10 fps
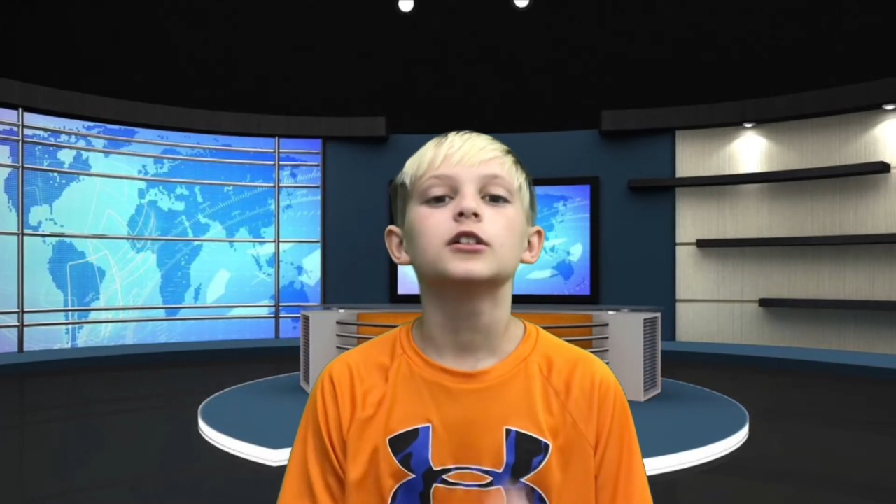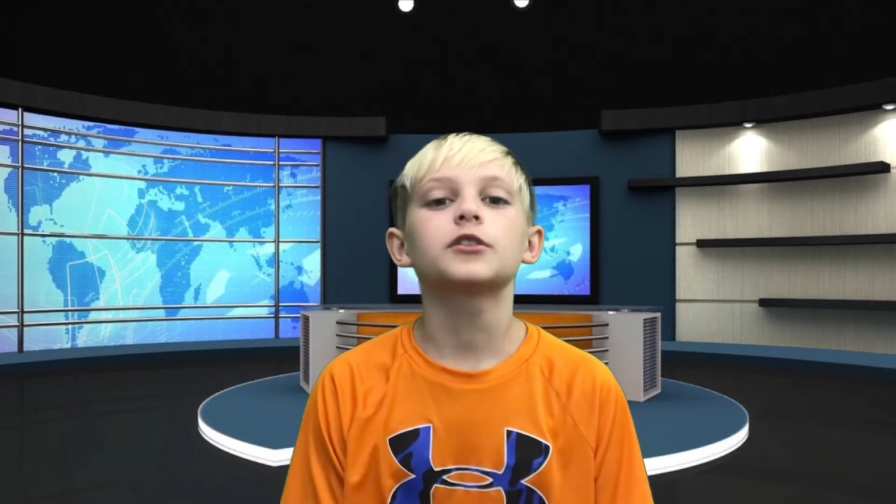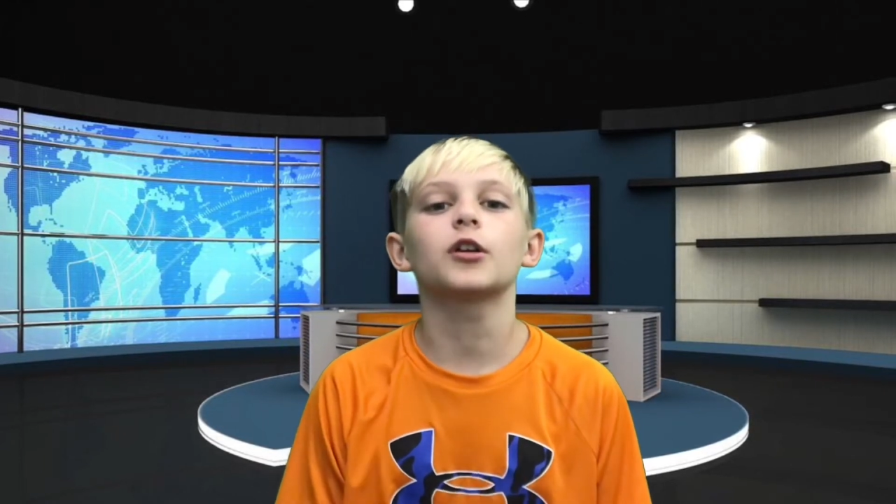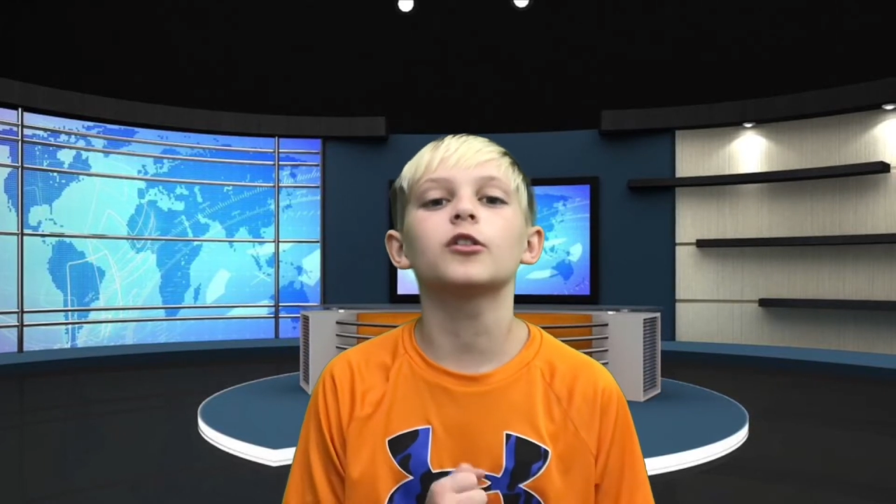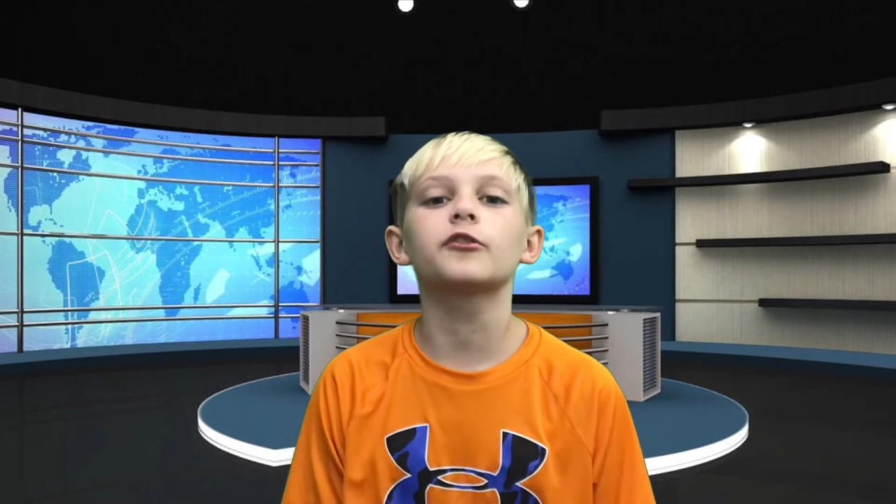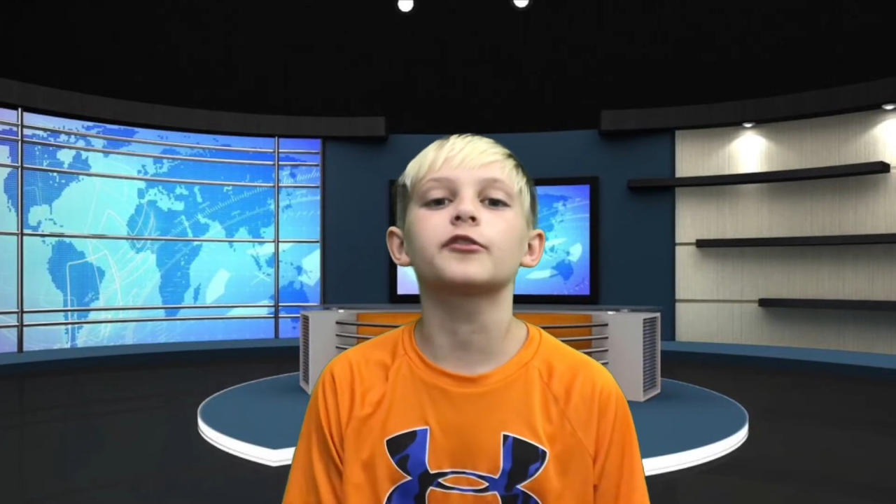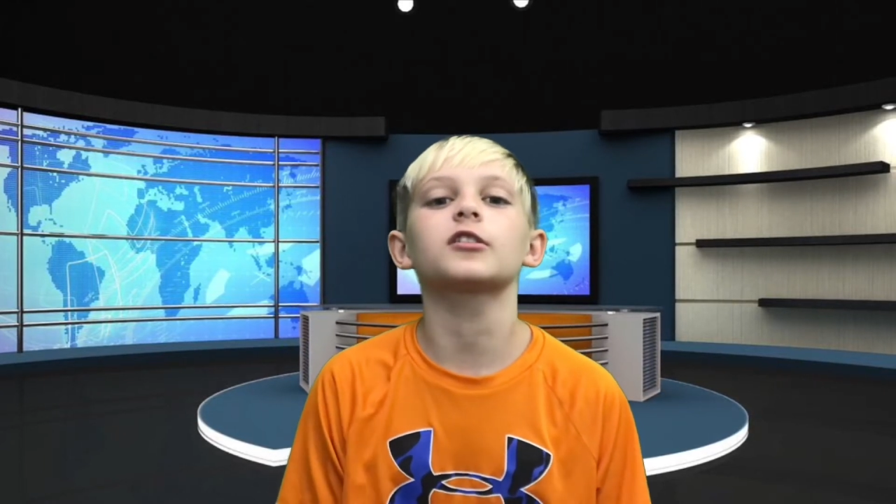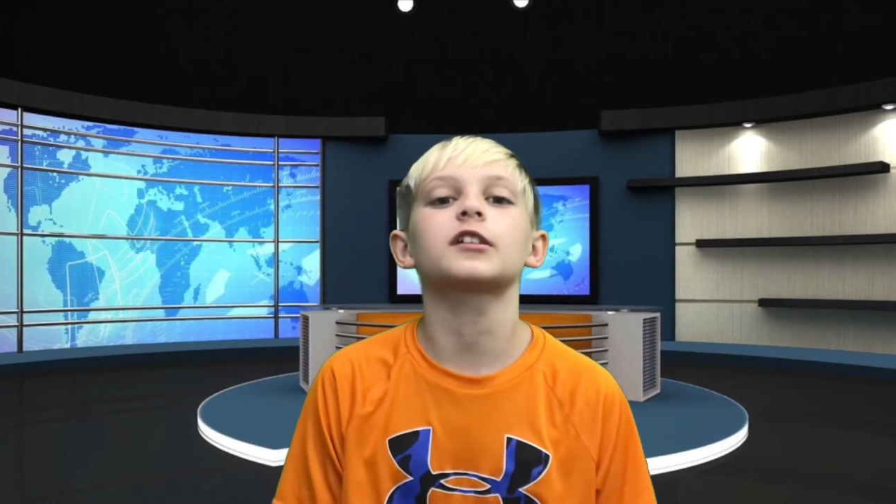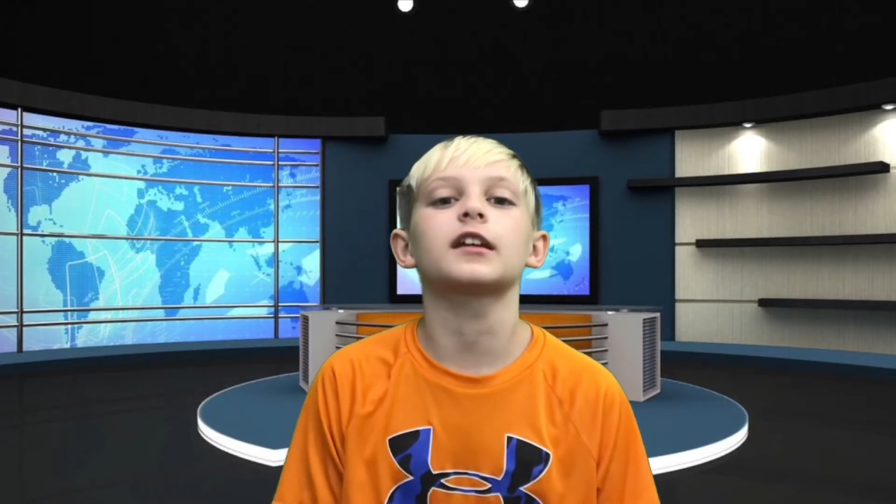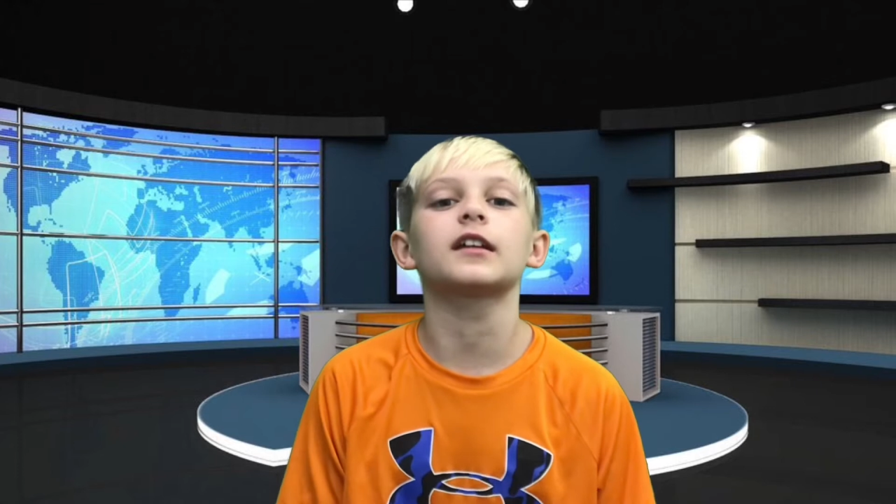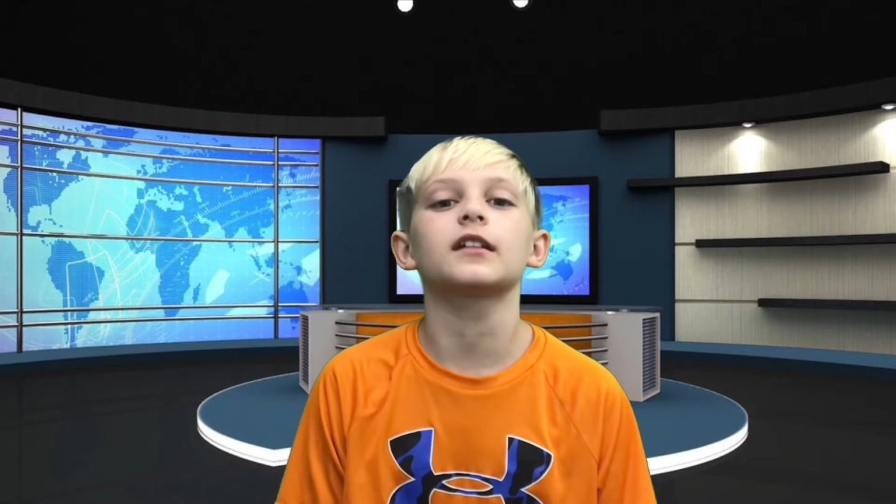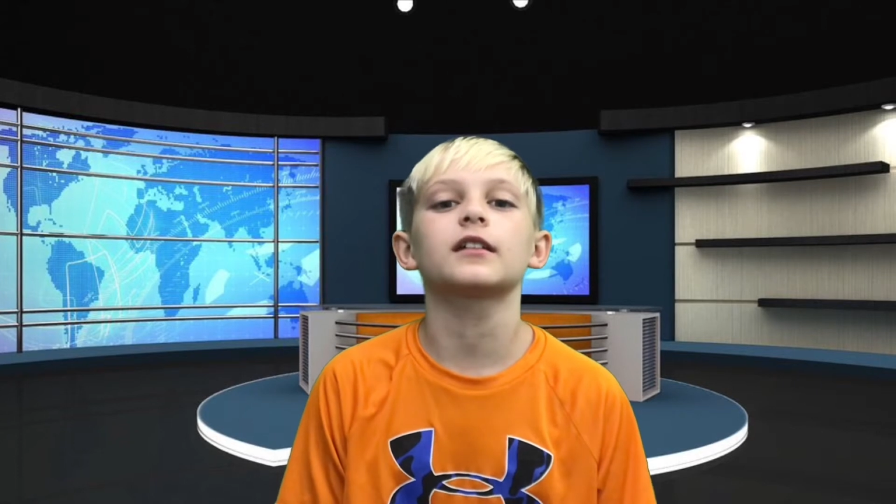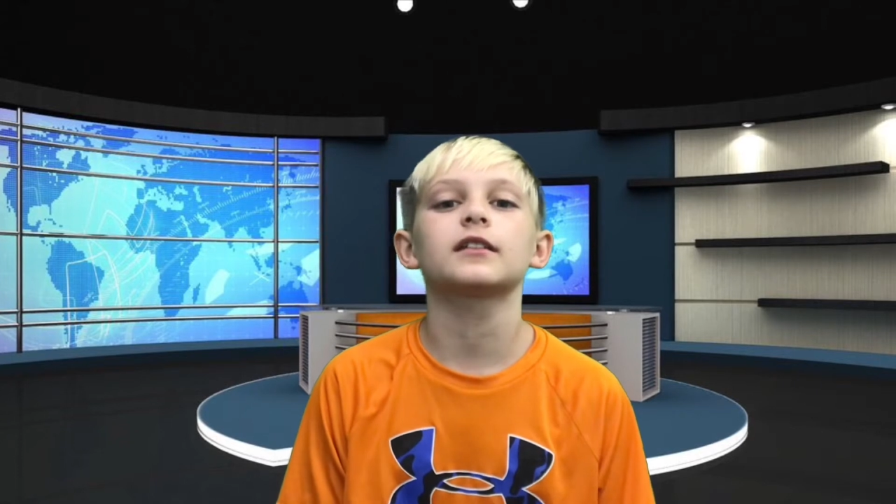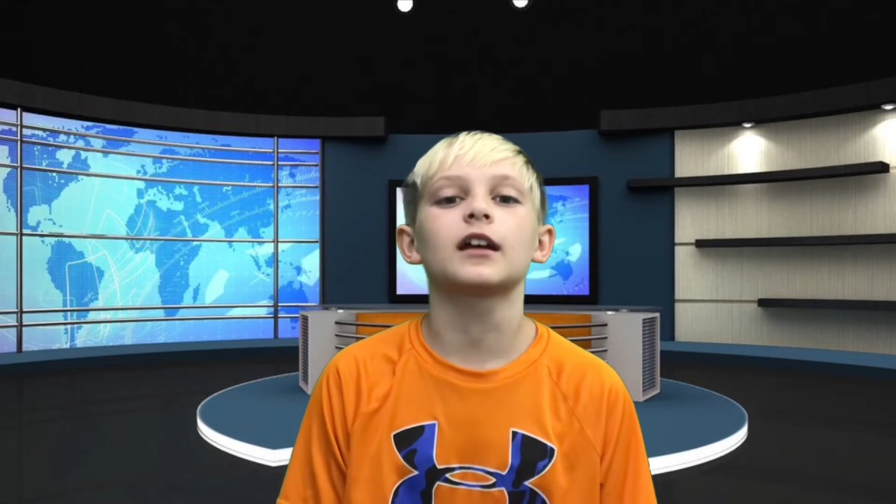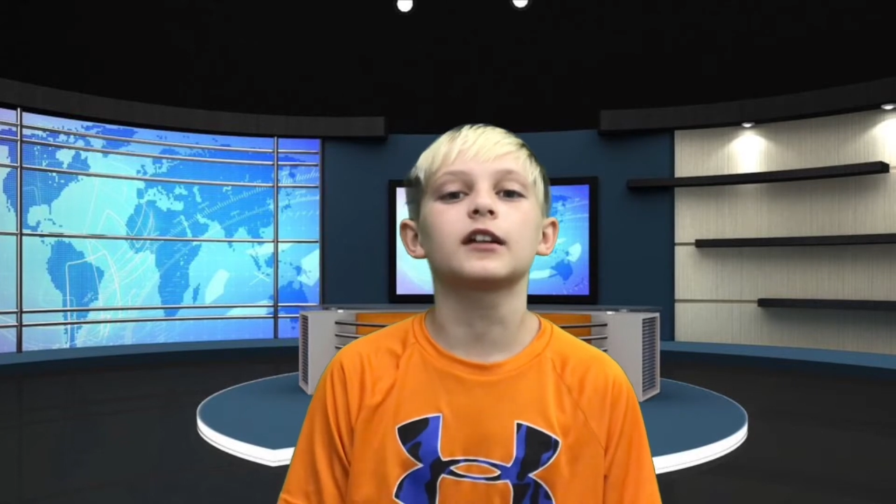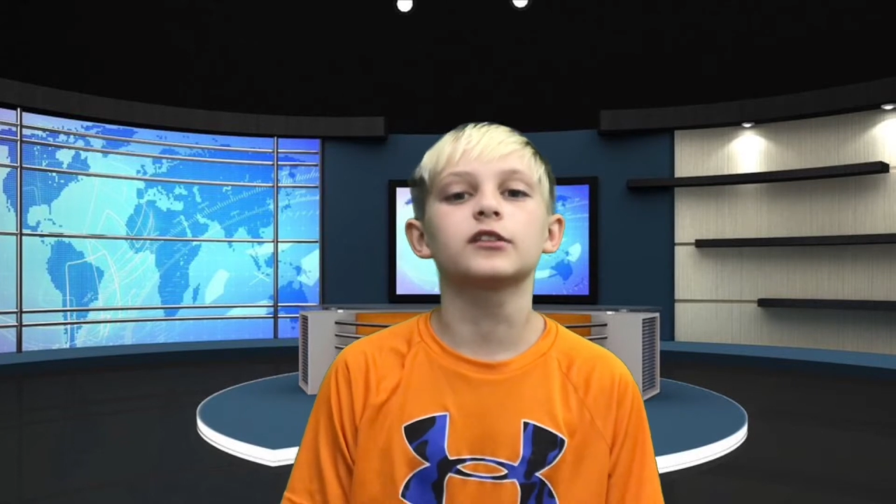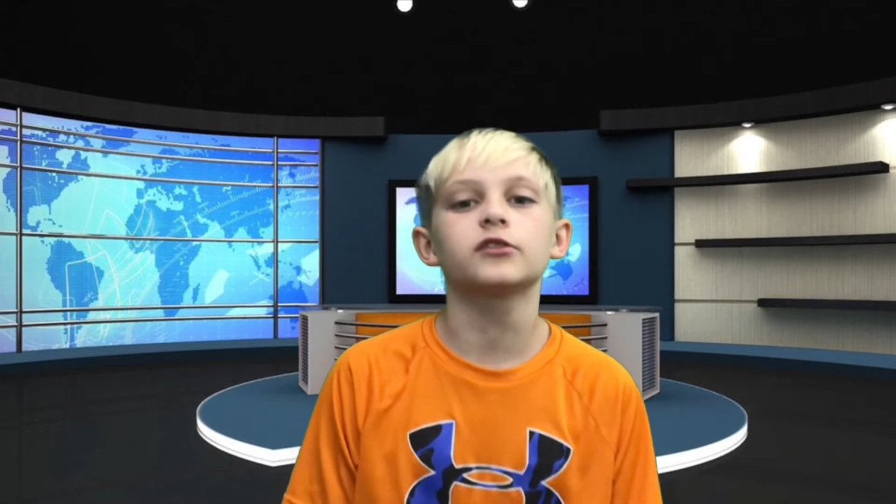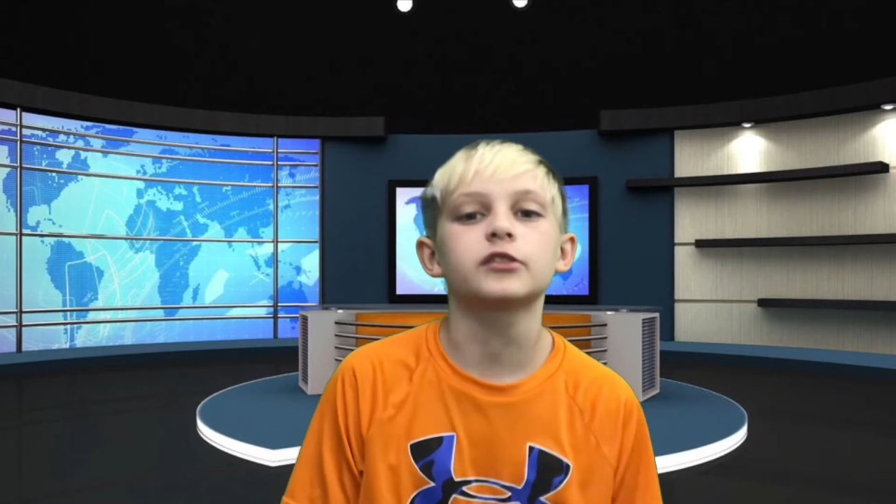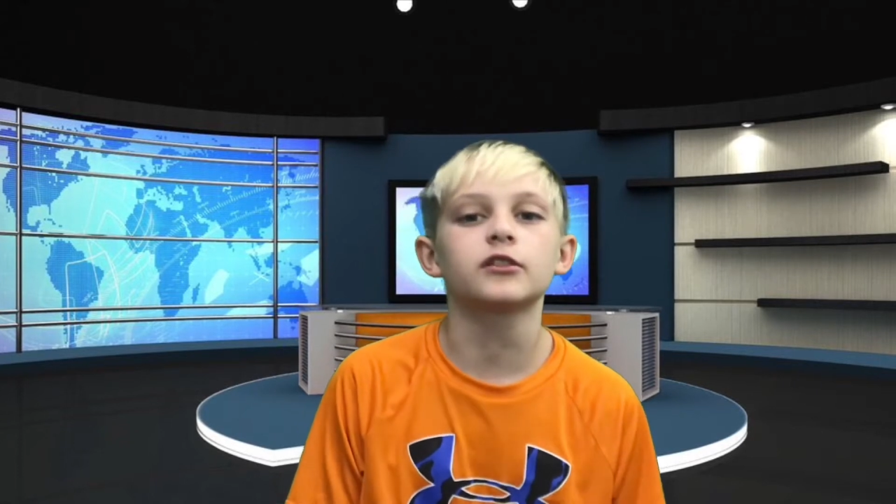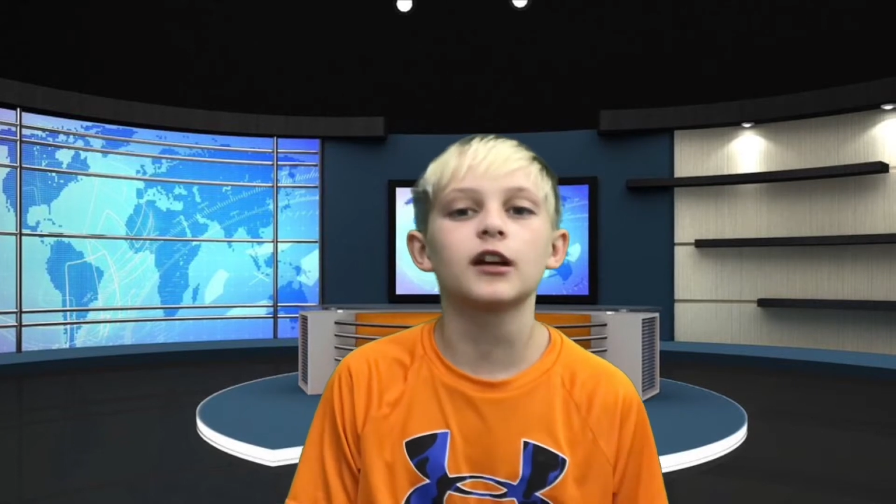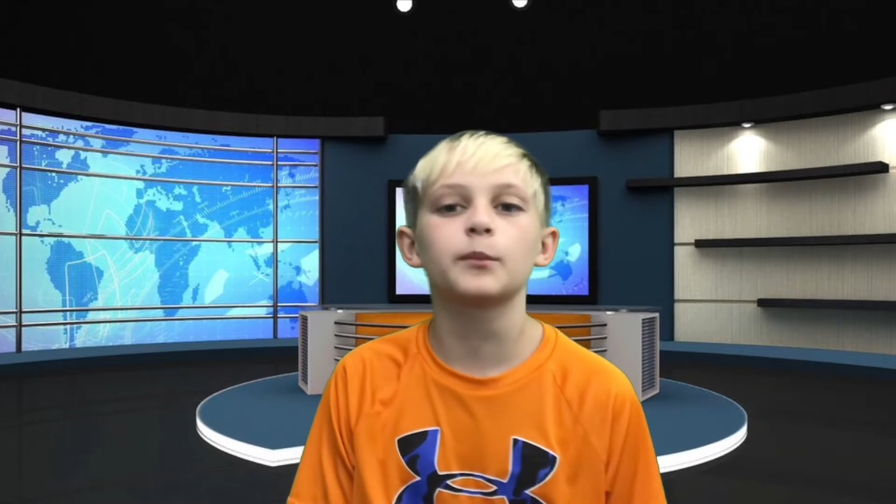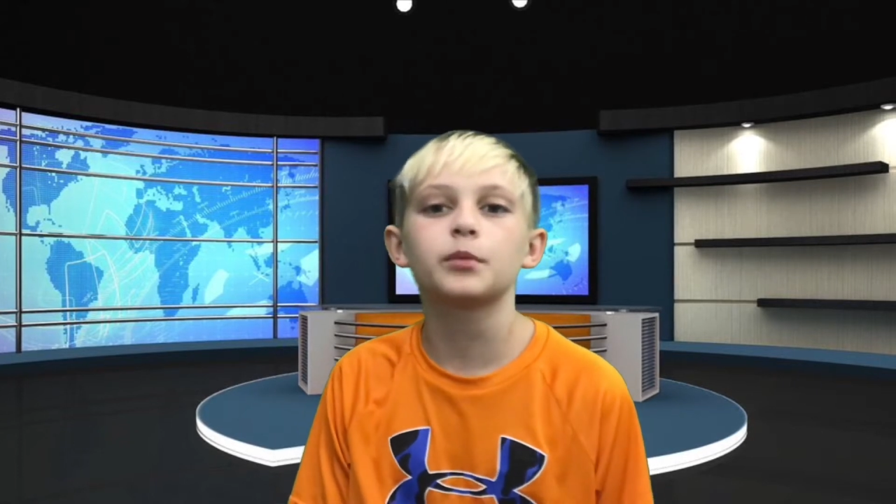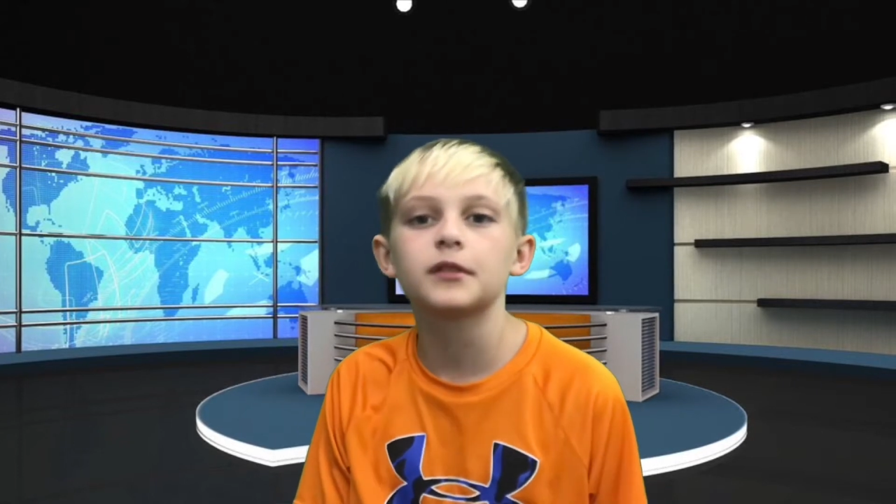Don't forget that you still have